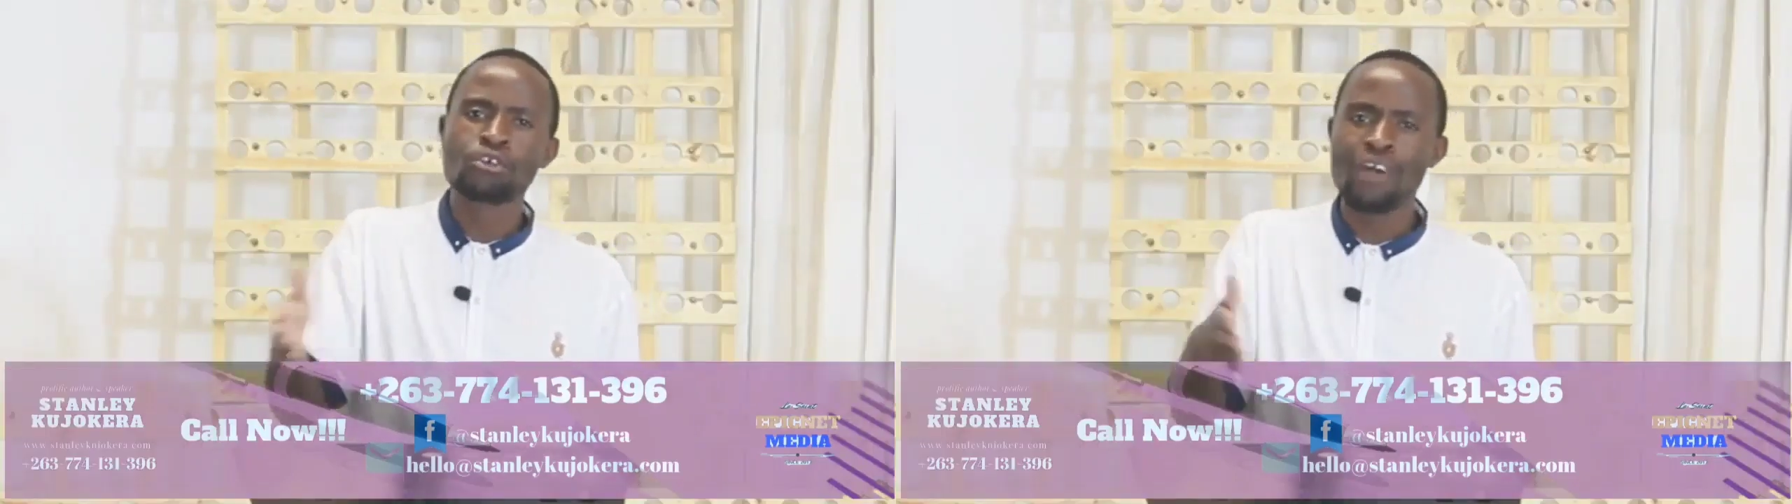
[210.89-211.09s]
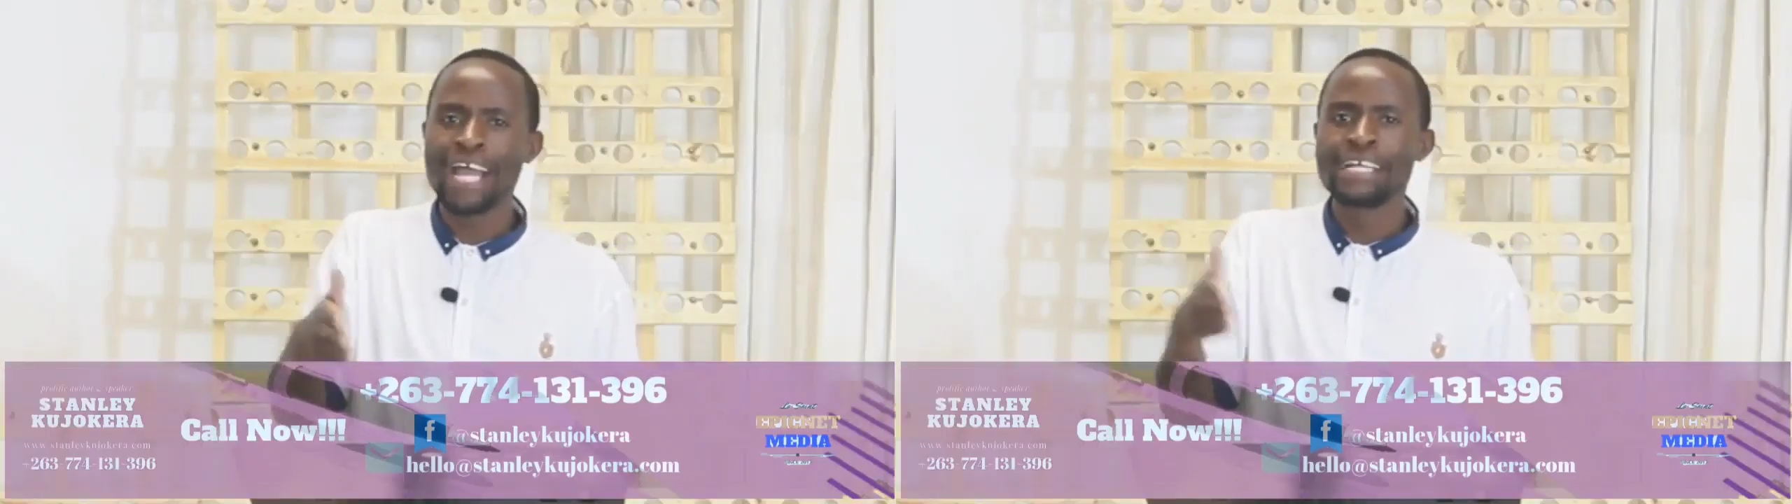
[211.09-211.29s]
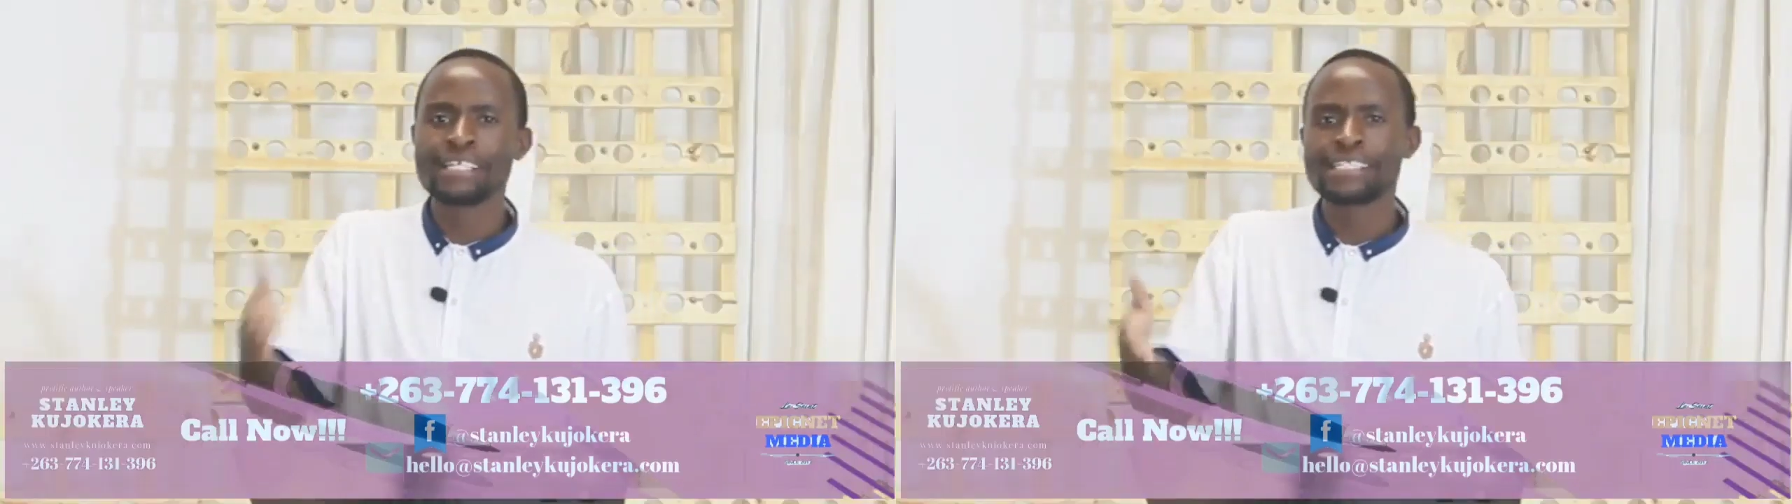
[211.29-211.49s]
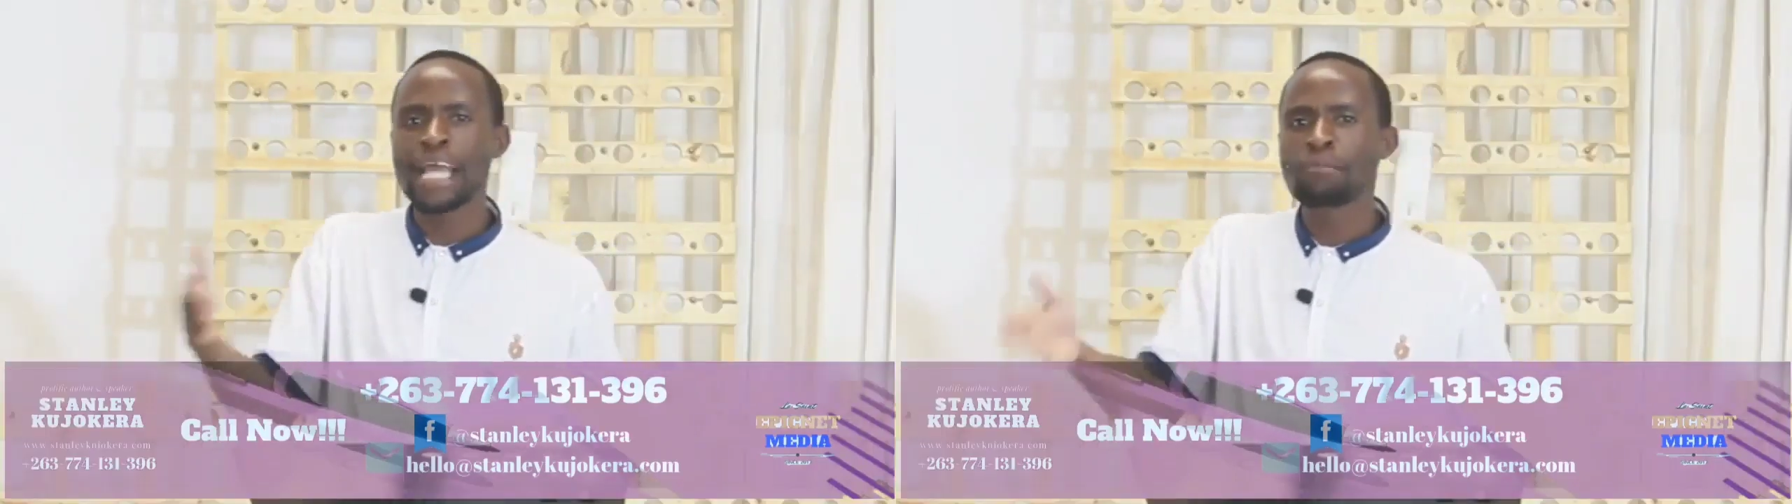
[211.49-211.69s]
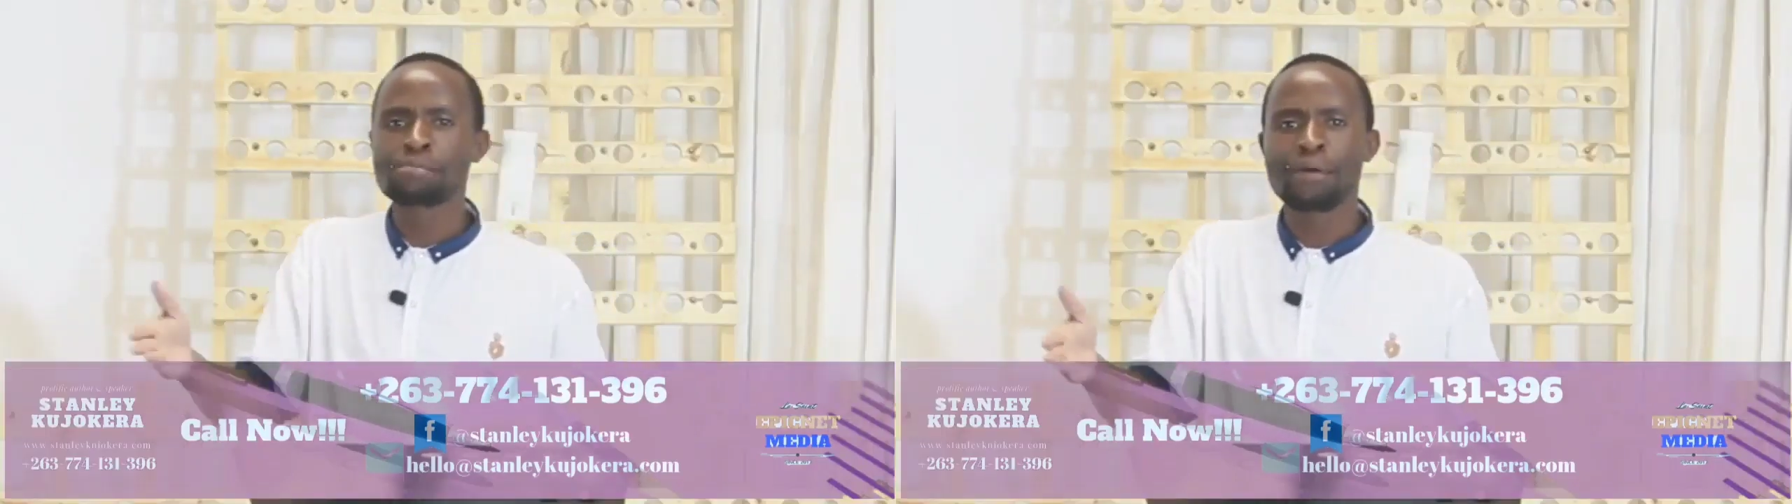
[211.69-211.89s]
when you cried
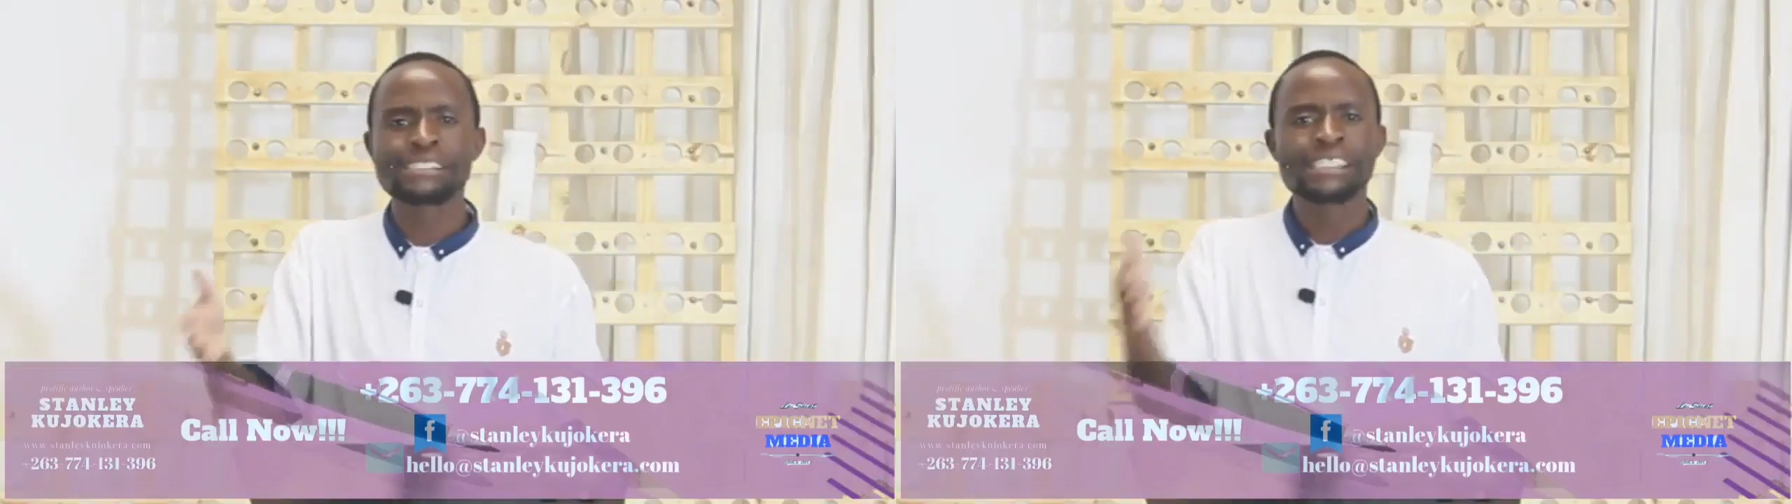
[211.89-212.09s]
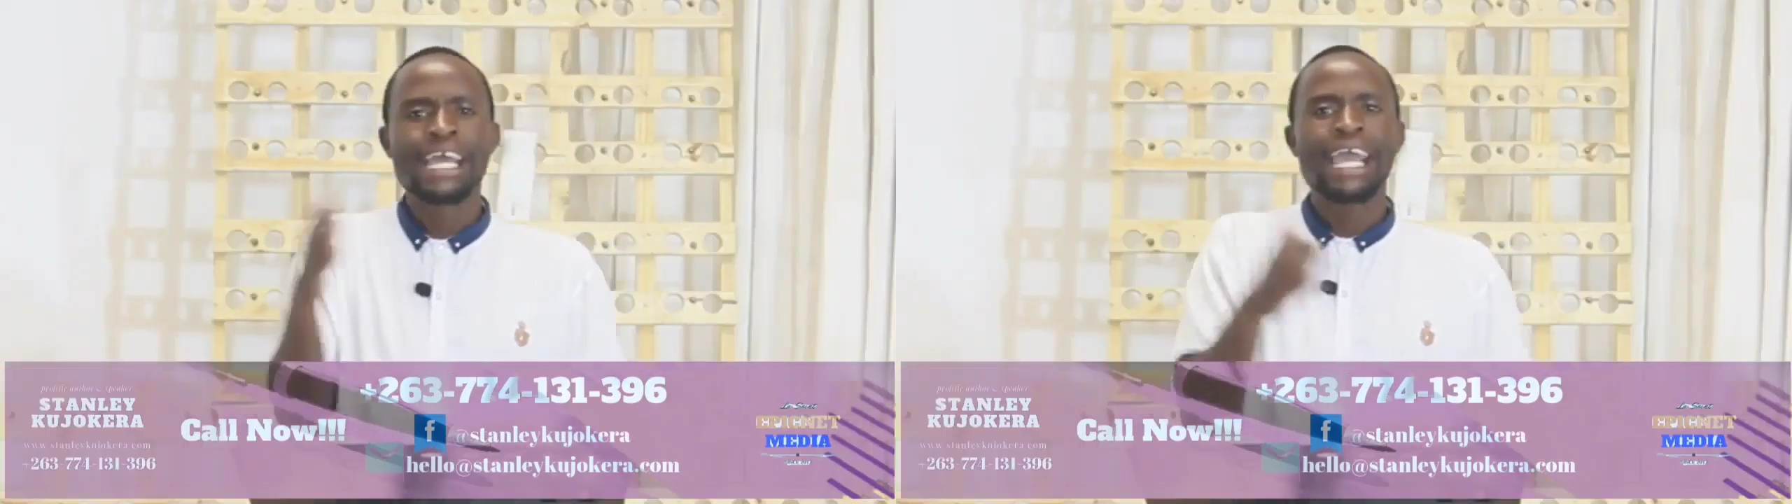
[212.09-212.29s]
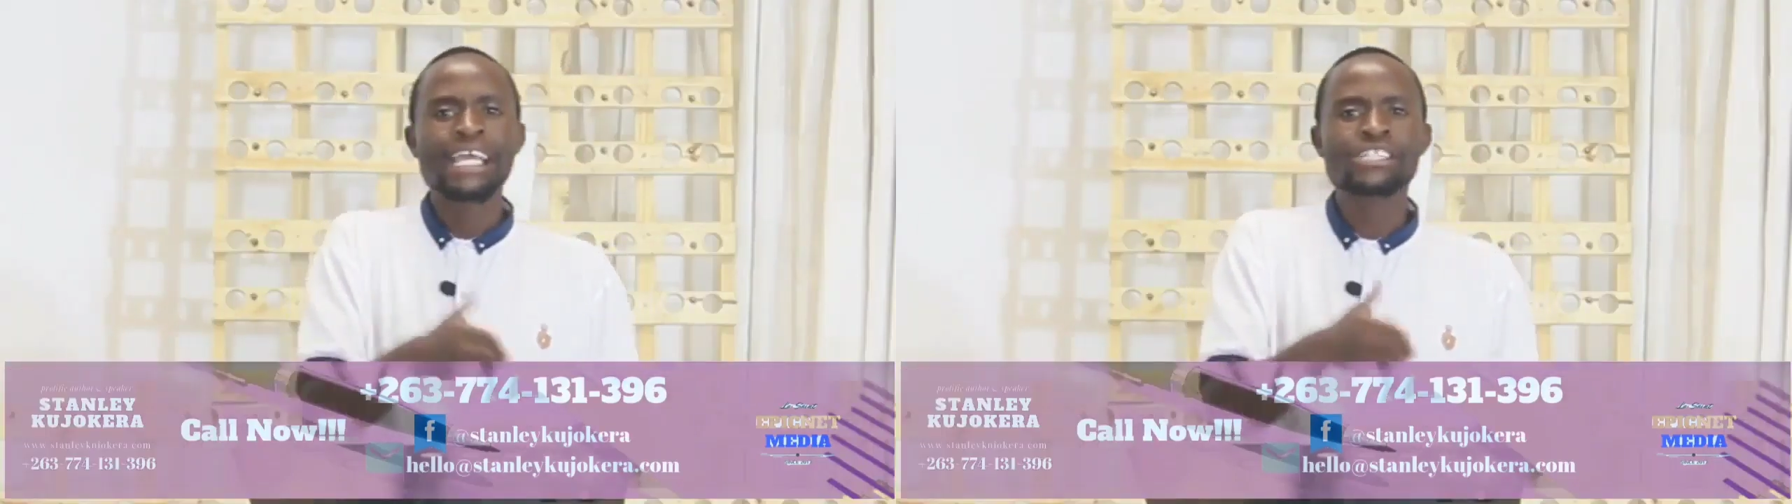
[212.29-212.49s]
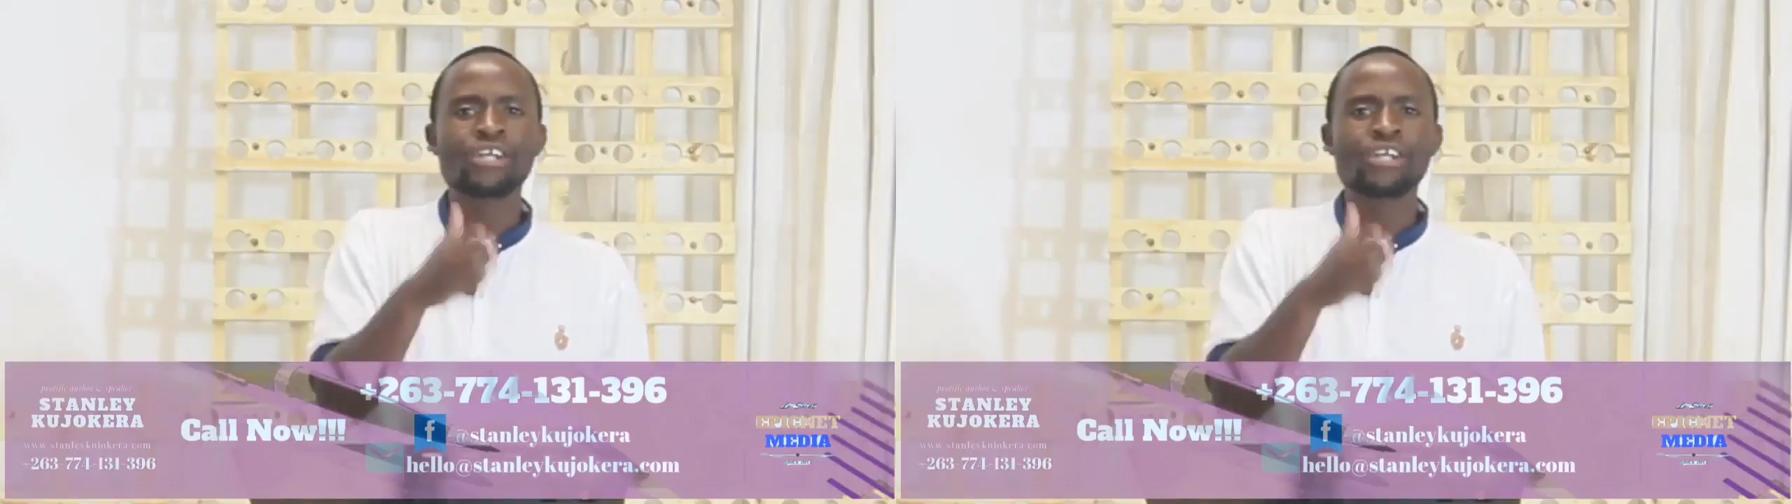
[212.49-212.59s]
in the times past